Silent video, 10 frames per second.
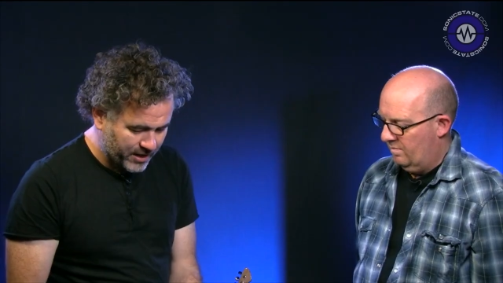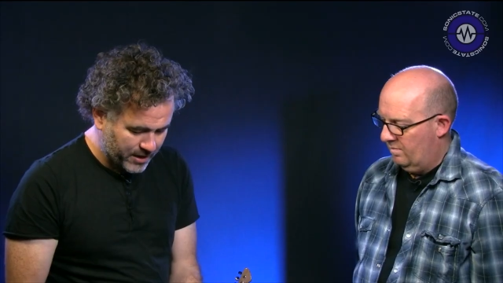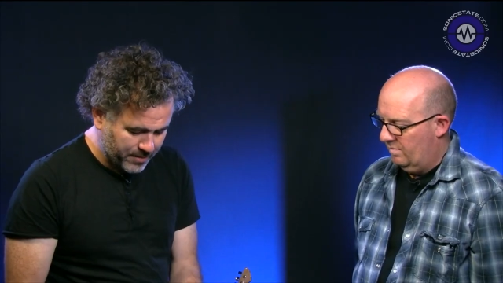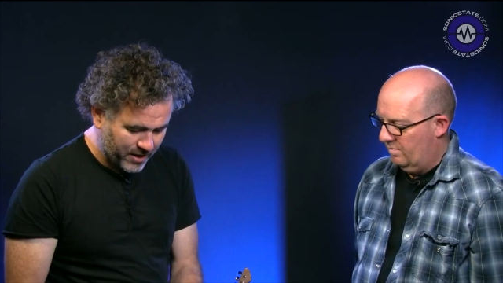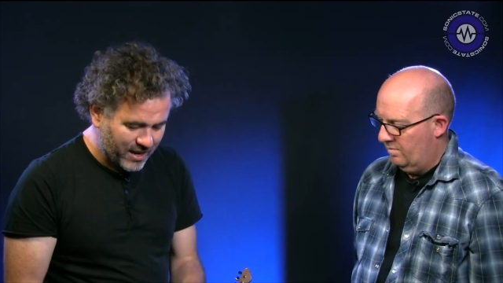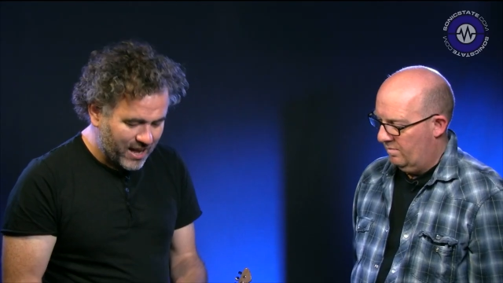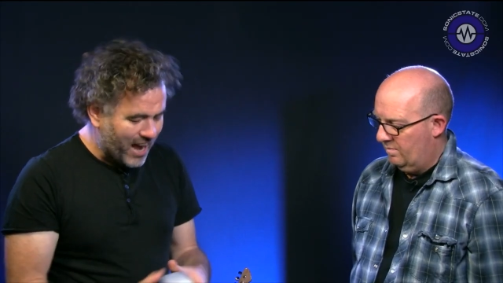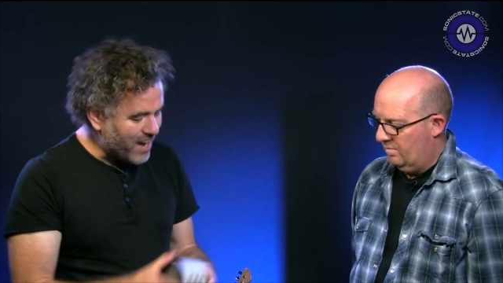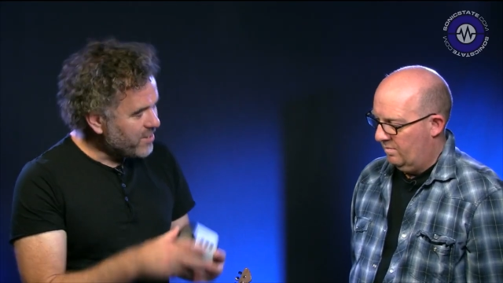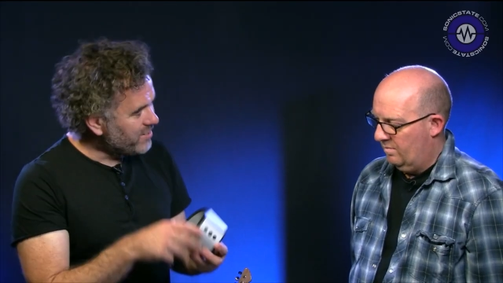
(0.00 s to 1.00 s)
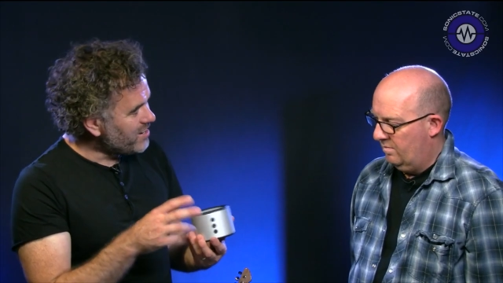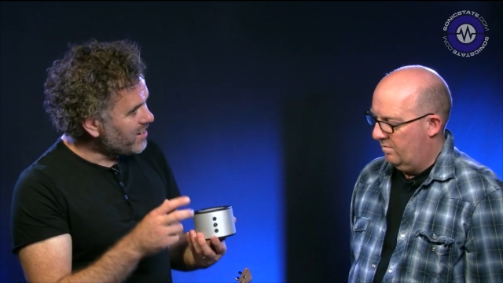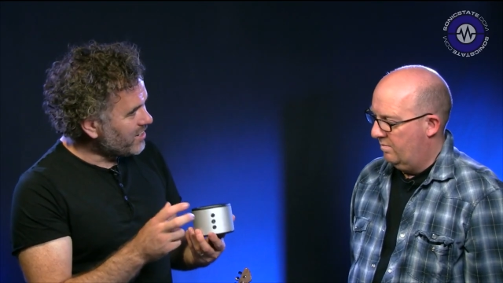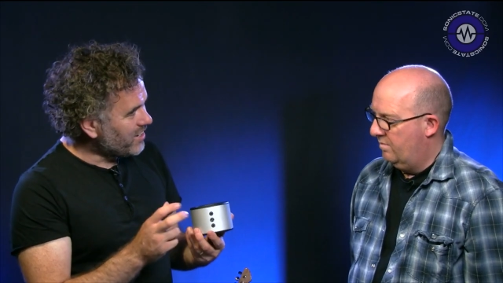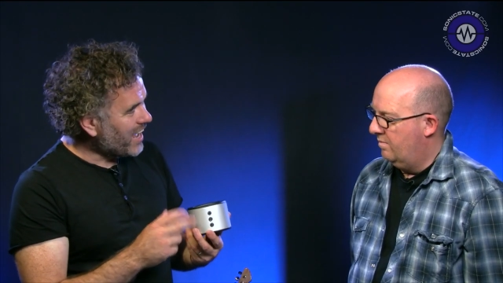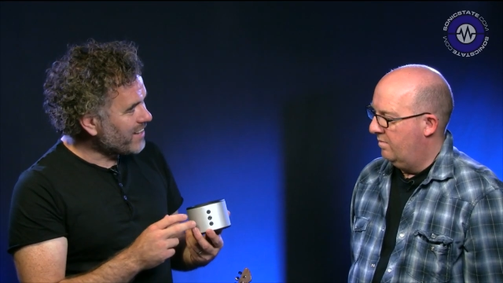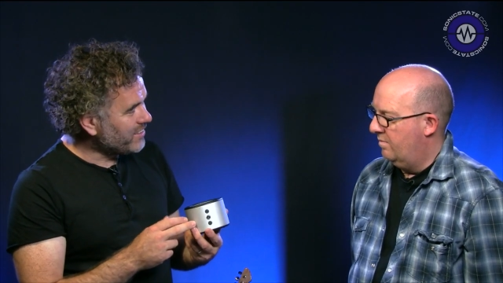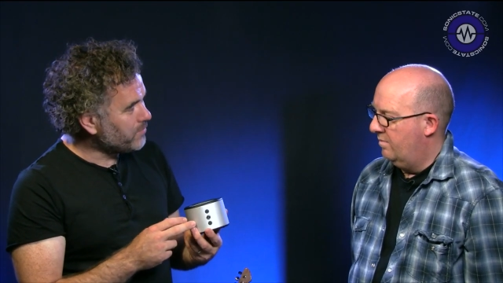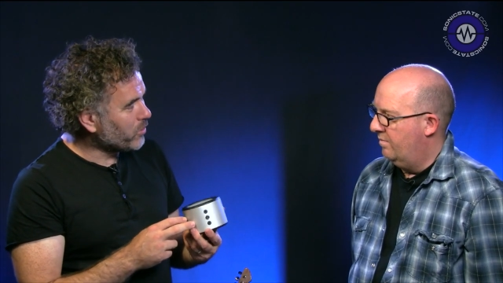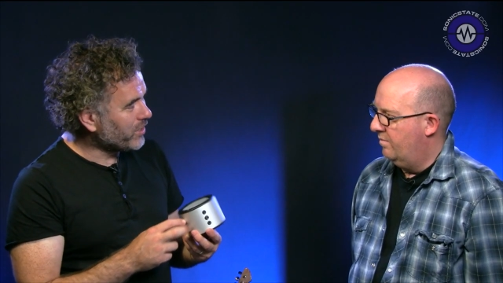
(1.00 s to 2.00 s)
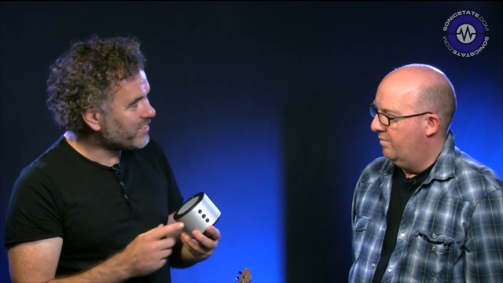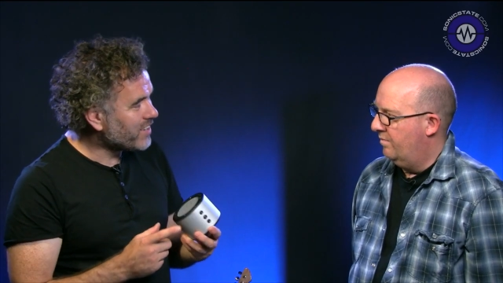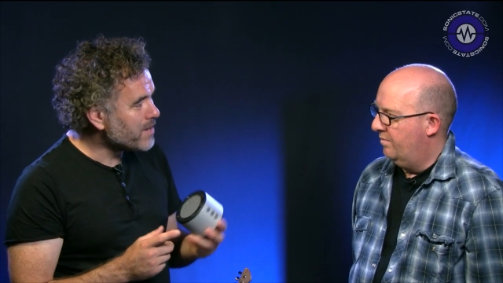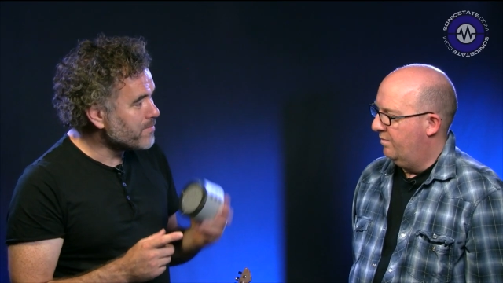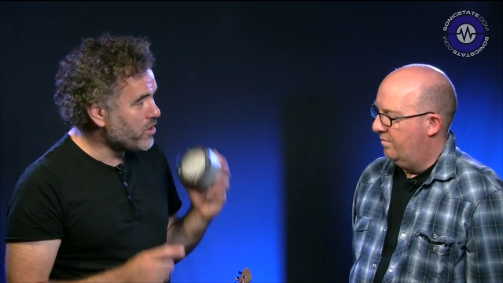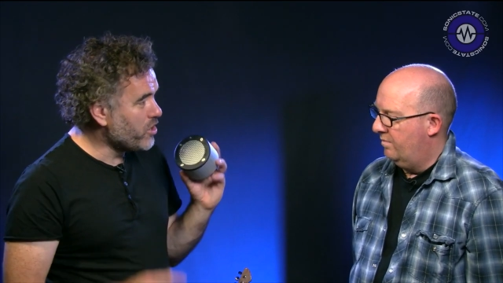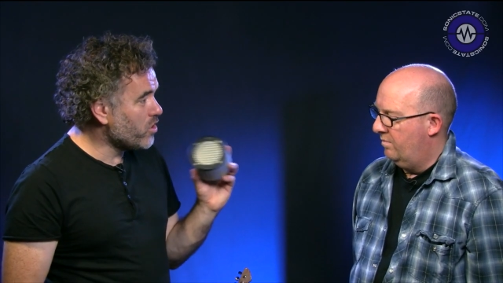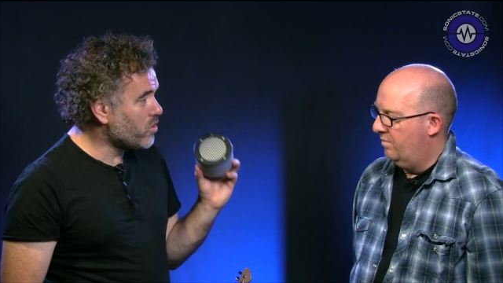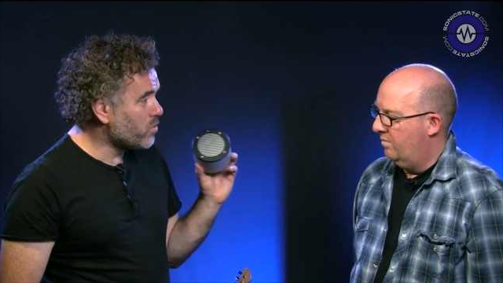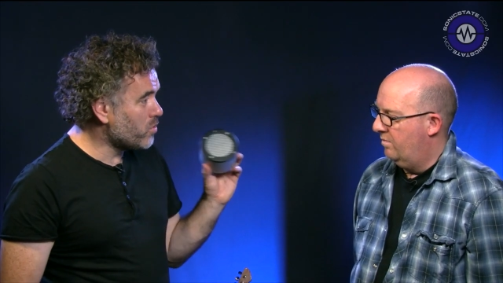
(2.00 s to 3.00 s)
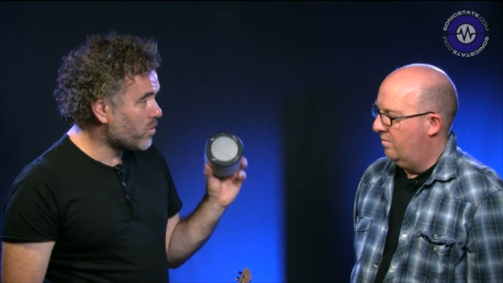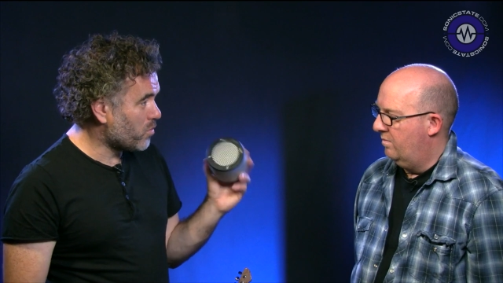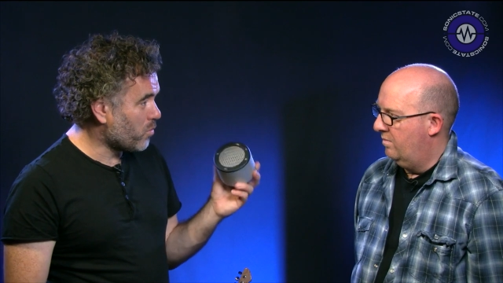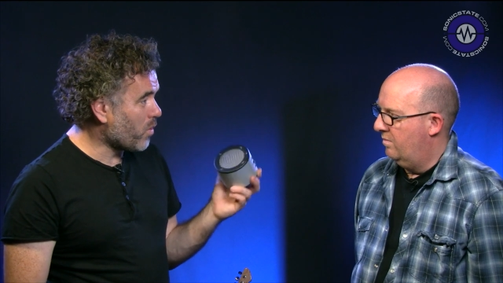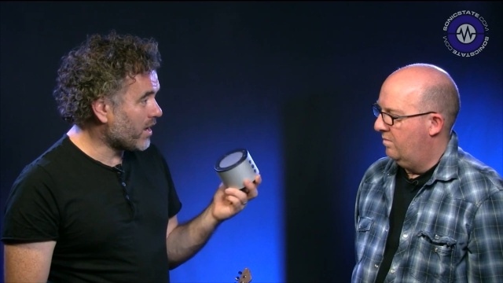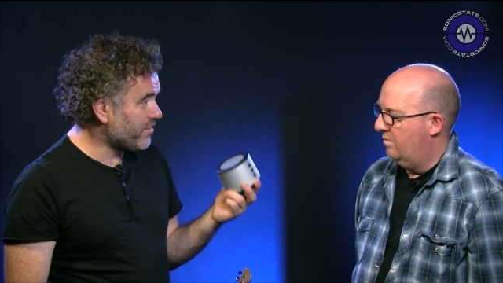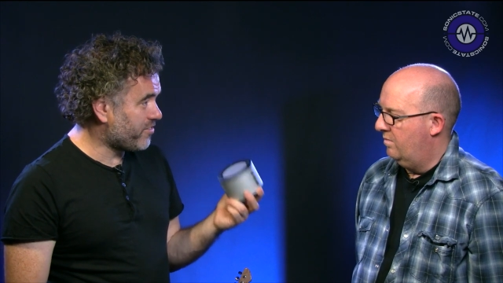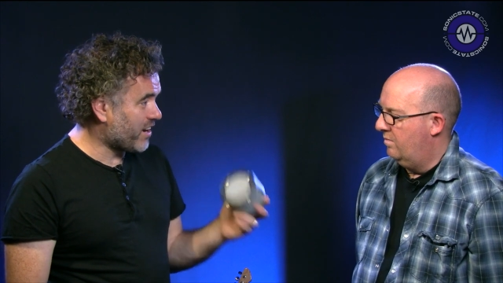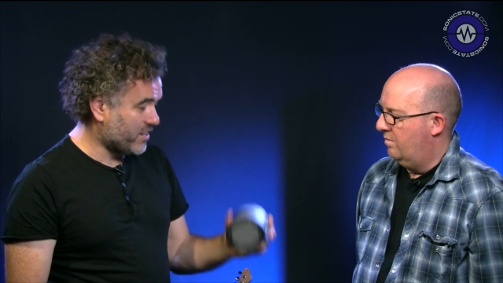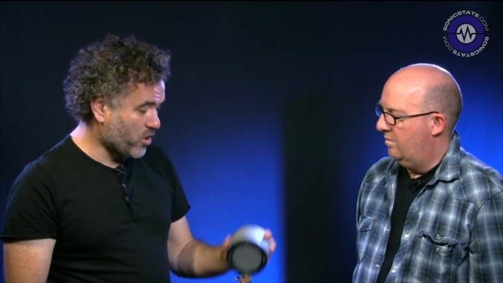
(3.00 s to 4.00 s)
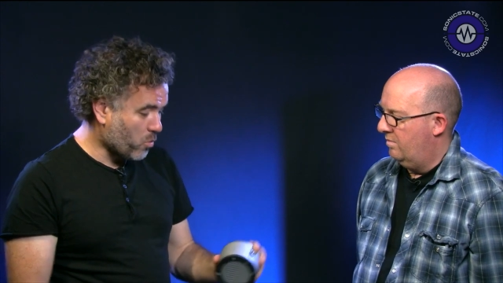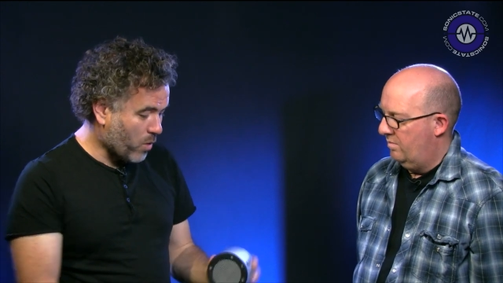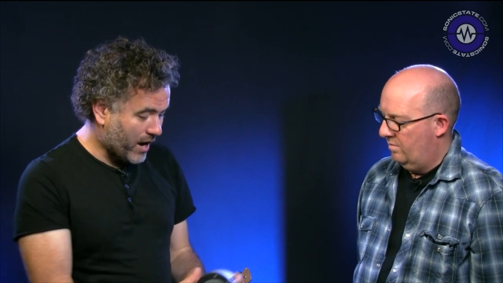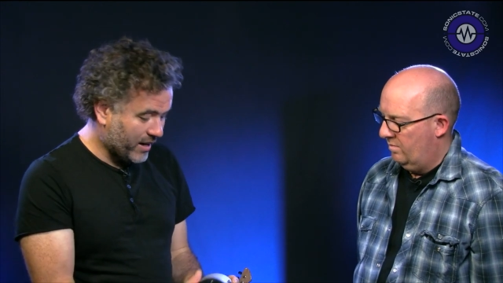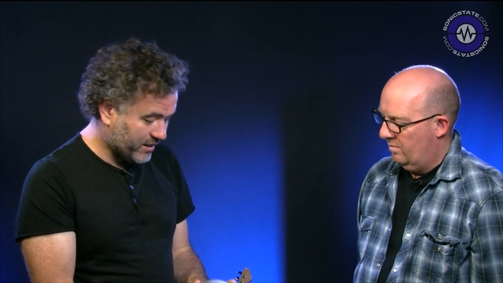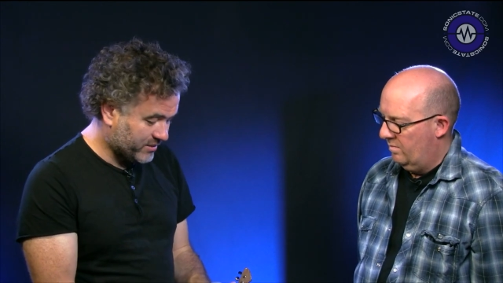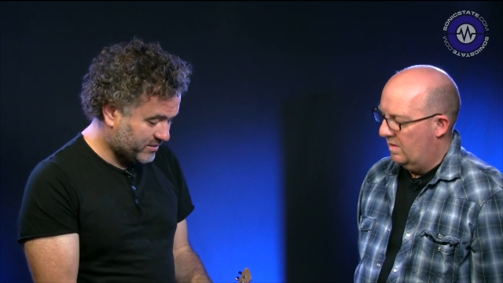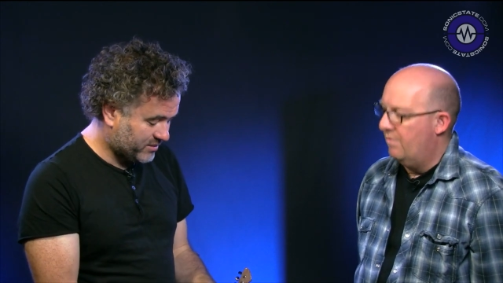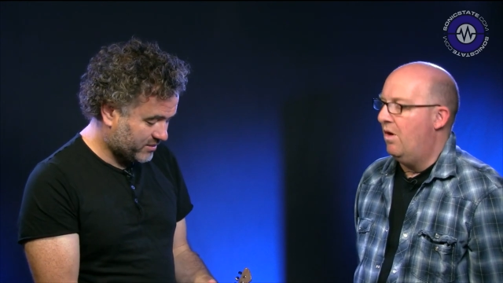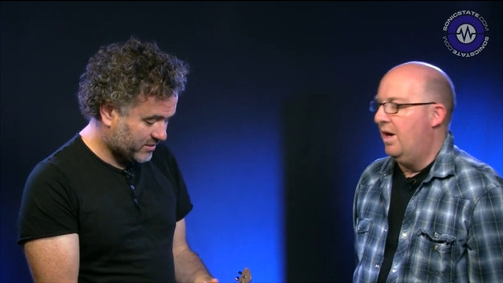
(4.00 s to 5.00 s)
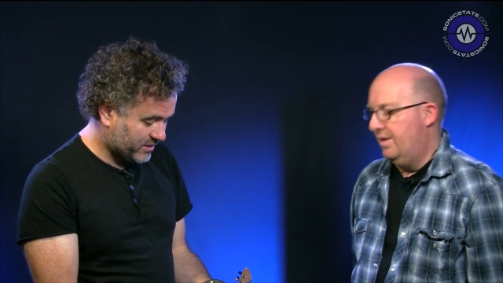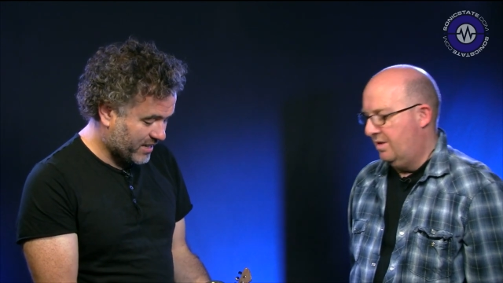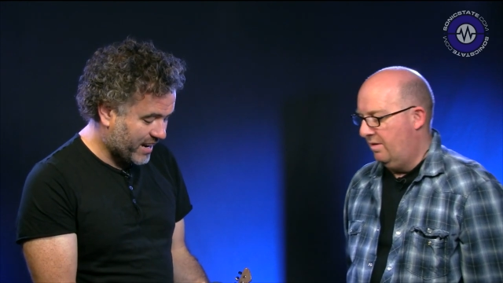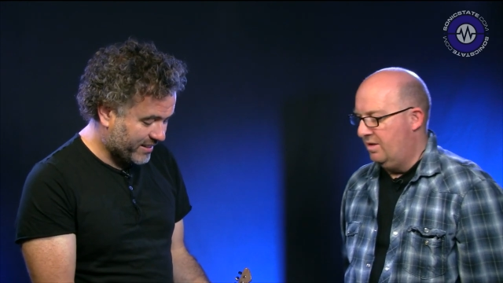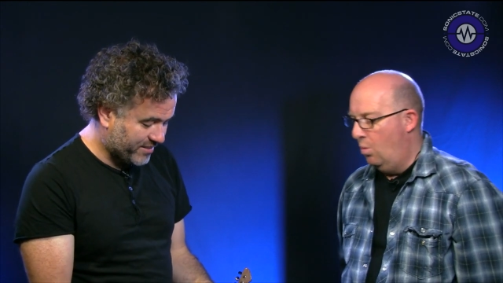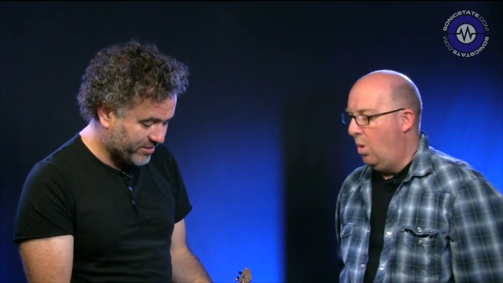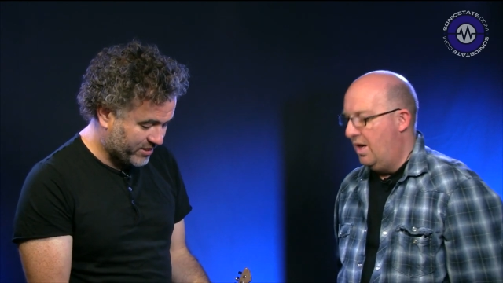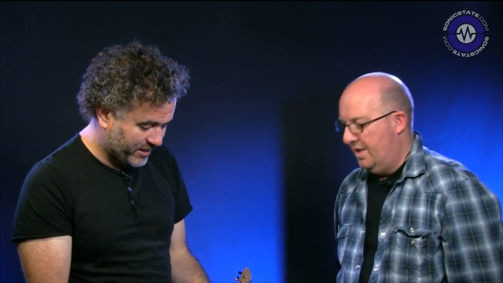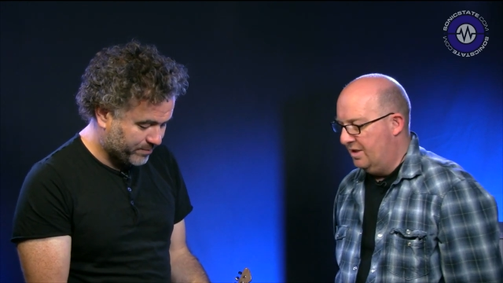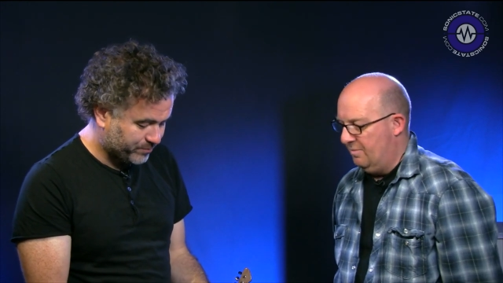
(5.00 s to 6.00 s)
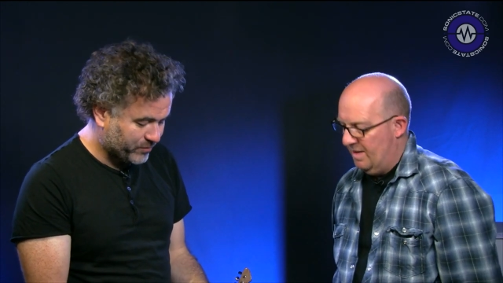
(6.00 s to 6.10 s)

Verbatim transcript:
Speaker 1: the ipad and at this point in time no wi-fi no wireless right connectivity. So it's a wired